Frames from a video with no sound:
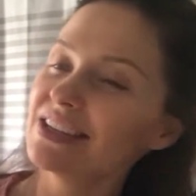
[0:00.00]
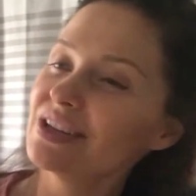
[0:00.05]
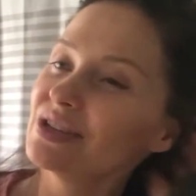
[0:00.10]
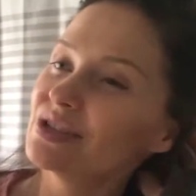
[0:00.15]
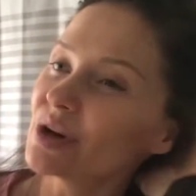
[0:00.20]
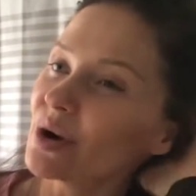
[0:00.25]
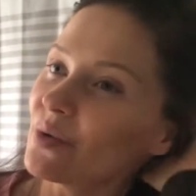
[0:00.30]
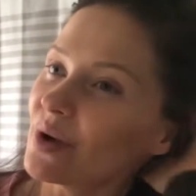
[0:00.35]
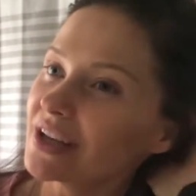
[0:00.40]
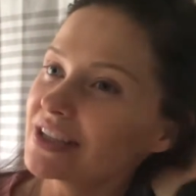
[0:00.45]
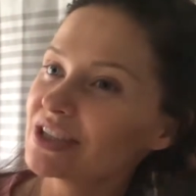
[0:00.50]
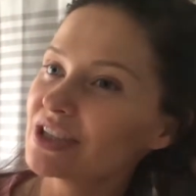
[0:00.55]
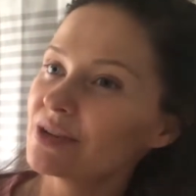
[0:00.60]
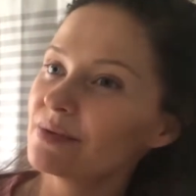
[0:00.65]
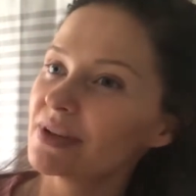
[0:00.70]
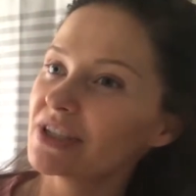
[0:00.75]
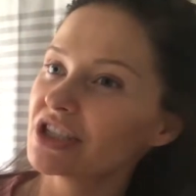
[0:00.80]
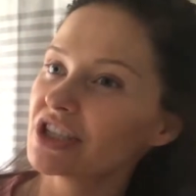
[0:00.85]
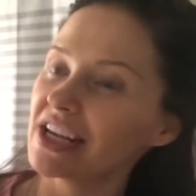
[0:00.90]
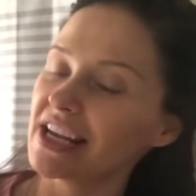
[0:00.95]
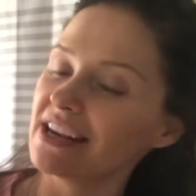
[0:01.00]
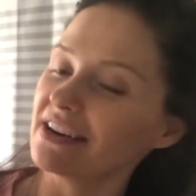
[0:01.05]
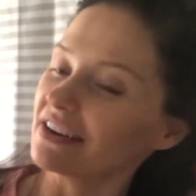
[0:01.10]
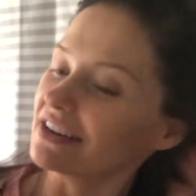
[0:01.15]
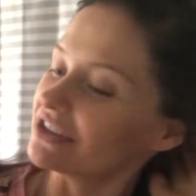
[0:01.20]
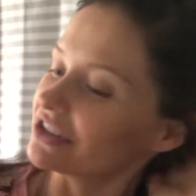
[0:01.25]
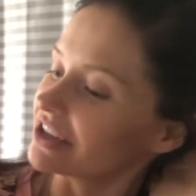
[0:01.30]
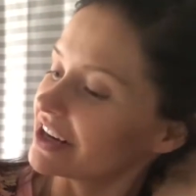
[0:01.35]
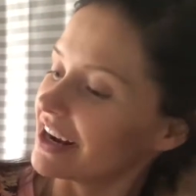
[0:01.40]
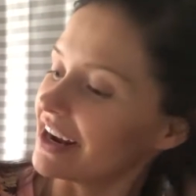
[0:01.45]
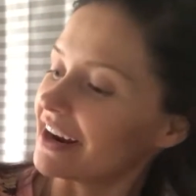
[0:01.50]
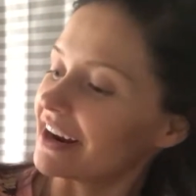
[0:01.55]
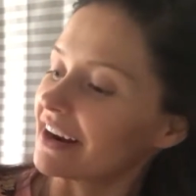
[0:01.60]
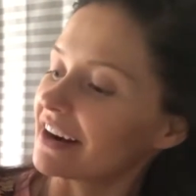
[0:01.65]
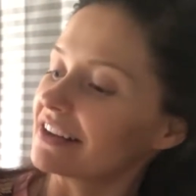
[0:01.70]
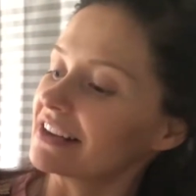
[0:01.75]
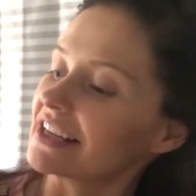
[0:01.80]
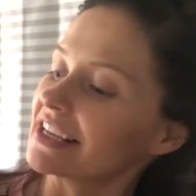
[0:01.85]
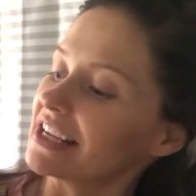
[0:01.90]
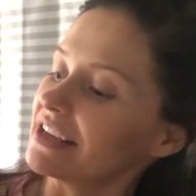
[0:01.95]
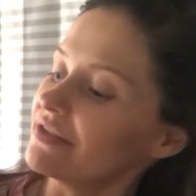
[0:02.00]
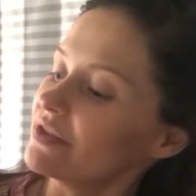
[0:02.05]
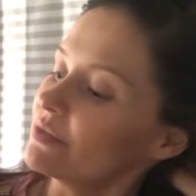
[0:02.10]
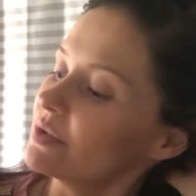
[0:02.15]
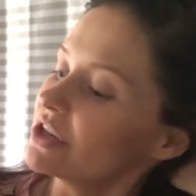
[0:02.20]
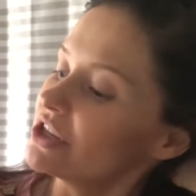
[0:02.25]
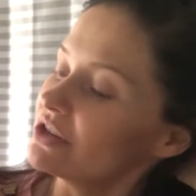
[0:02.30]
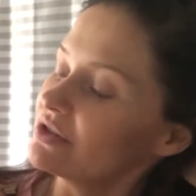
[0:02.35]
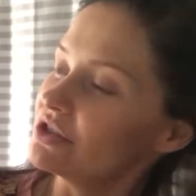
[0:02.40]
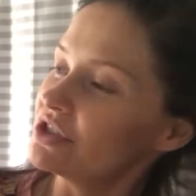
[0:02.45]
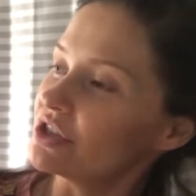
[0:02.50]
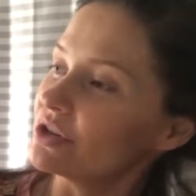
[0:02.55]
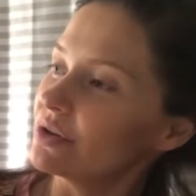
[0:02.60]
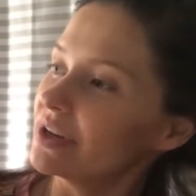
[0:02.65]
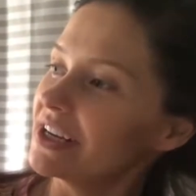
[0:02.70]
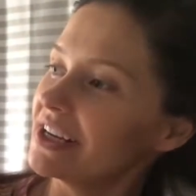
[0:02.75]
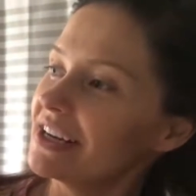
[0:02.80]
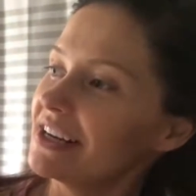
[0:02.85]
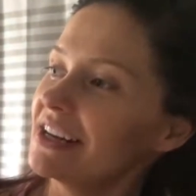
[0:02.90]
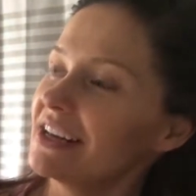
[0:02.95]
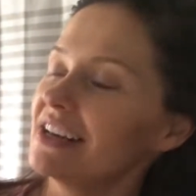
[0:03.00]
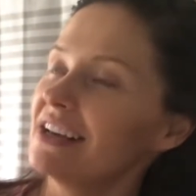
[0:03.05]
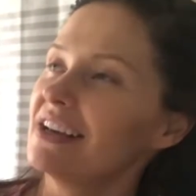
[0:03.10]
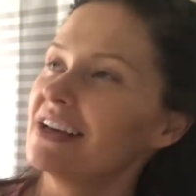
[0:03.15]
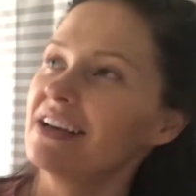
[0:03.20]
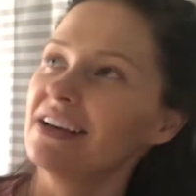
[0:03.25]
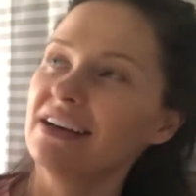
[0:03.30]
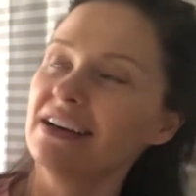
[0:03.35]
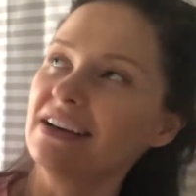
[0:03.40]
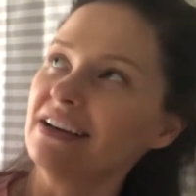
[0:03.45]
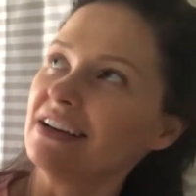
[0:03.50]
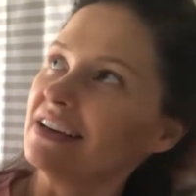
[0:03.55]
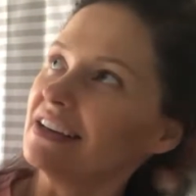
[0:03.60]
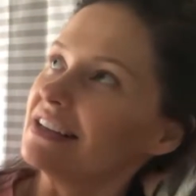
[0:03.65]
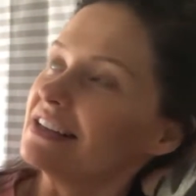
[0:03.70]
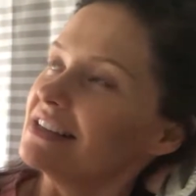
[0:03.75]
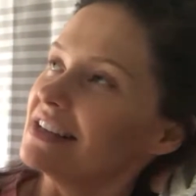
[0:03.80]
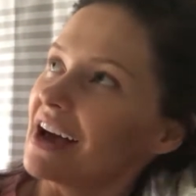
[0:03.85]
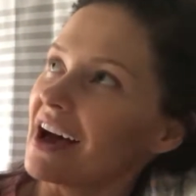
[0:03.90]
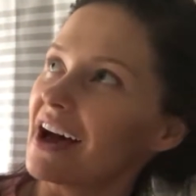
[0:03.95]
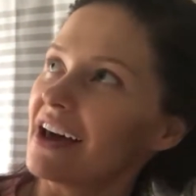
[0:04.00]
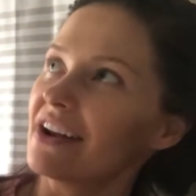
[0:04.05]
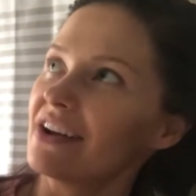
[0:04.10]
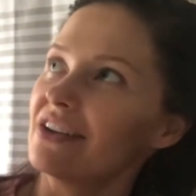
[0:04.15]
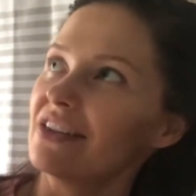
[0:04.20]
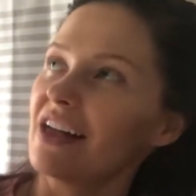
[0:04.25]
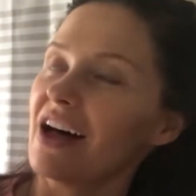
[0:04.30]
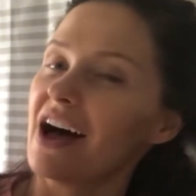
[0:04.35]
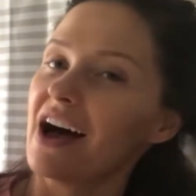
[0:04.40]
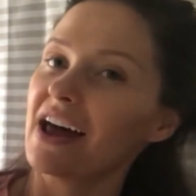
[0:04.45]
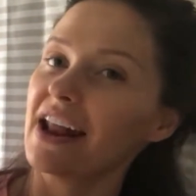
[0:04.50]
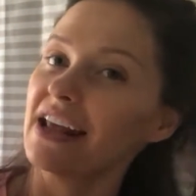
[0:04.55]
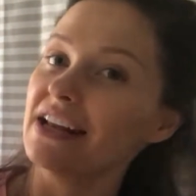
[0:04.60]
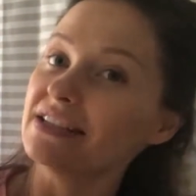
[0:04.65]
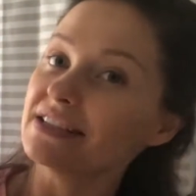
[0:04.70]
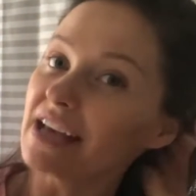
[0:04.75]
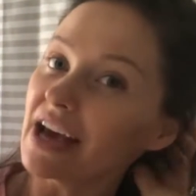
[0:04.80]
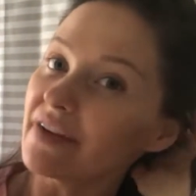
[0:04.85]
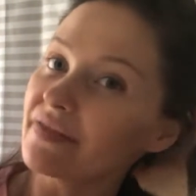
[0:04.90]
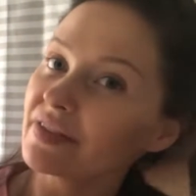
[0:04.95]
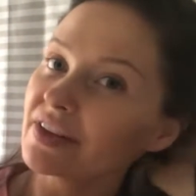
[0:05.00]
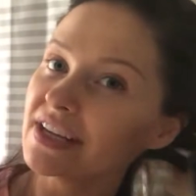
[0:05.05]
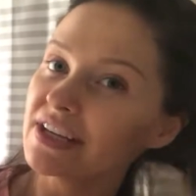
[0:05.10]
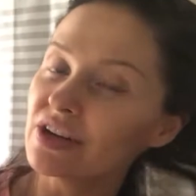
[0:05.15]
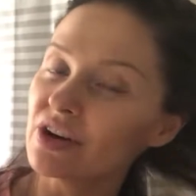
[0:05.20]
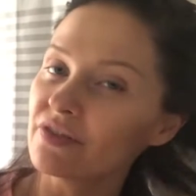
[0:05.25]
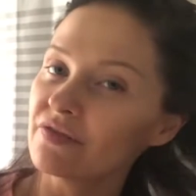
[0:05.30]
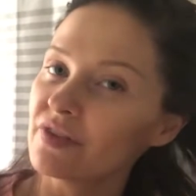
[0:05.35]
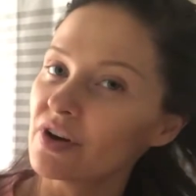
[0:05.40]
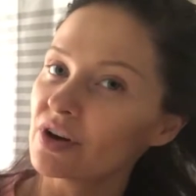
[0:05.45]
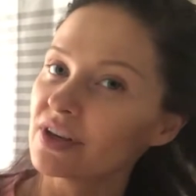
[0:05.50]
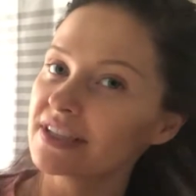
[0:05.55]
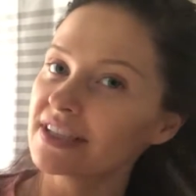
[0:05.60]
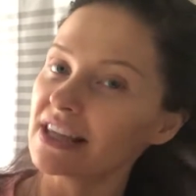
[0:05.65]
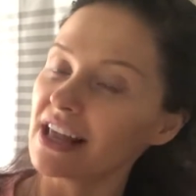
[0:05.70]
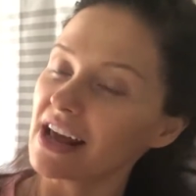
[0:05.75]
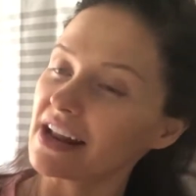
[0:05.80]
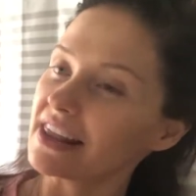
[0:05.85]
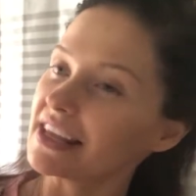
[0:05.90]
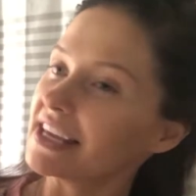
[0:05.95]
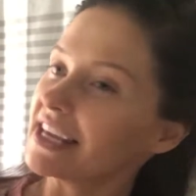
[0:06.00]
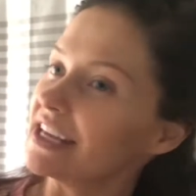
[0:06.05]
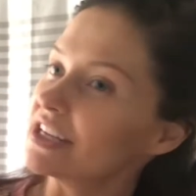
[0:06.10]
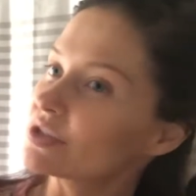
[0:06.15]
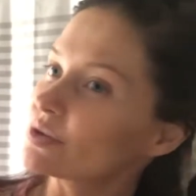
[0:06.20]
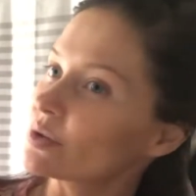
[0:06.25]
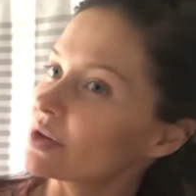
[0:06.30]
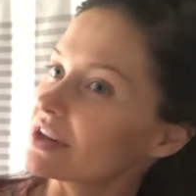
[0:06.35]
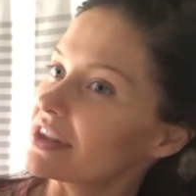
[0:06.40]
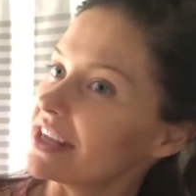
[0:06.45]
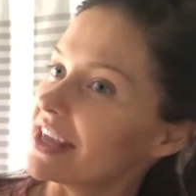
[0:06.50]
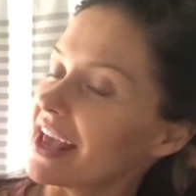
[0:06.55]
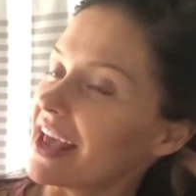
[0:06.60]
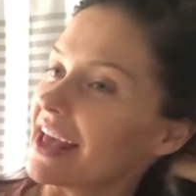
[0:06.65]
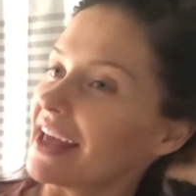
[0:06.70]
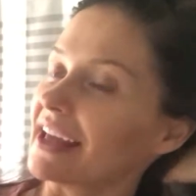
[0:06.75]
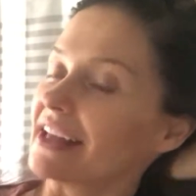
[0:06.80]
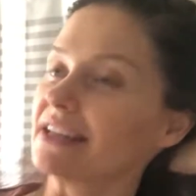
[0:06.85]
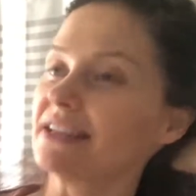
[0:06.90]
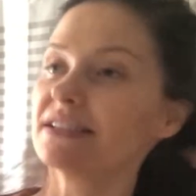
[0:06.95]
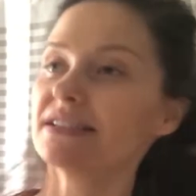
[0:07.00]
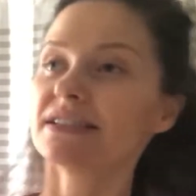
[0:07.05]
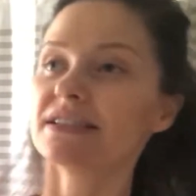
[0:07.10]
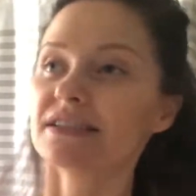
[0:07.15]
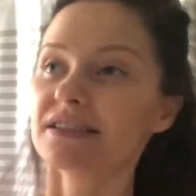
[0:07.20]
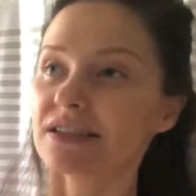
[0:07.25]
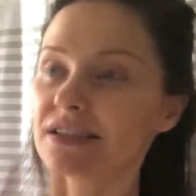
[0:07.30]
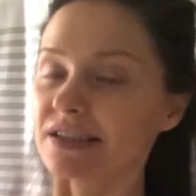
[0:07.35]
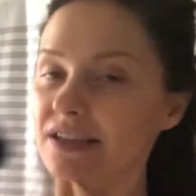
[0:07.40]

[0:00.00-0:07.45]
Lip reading: You don't want too much heat on your hair. Like even when you do it, not a lot. And definitely don't focus a lot of the heat toward the ends.